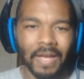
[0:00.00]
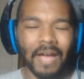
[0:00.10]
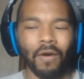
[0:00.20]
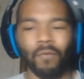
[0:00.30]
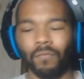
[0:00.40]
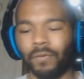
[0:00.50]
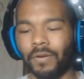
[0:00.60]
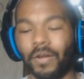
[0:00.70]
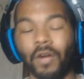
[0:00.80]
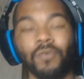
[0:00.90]
How
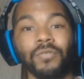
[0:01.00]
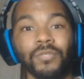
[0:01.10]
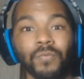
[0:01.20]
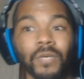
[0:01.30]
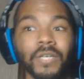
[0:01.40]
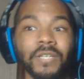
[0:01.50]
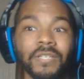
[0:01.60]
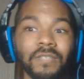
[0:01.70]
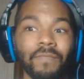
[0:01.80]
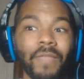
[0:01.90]
Knuckles
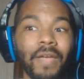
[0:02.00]
was